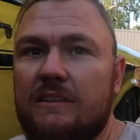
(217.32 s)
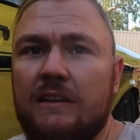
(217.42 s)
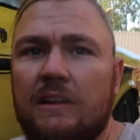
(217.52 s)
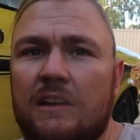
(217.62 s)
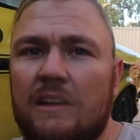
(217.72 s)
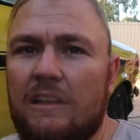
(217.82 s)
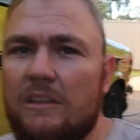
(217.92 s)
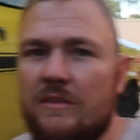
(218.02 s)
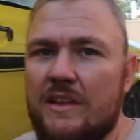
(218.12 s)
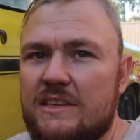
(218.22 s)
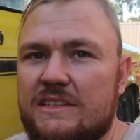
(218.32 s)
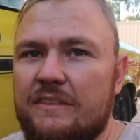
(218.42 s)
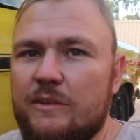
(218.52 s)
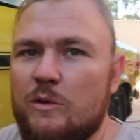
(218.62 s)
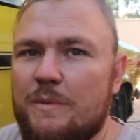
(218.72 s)
and a lot of other
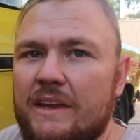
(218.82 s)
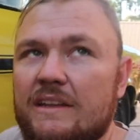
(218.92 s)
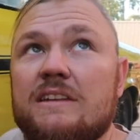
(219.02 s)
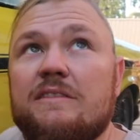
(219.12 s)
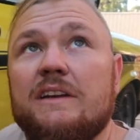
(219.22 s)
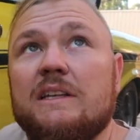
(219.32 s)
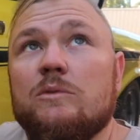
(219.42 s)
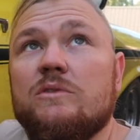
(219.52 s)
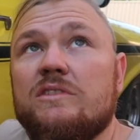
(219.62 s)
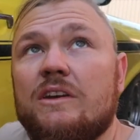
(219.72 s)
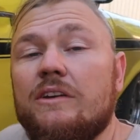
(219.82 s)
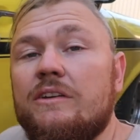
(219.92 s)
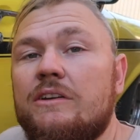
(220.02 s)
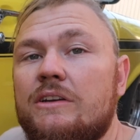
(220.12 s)
stuff that would make it defectable. So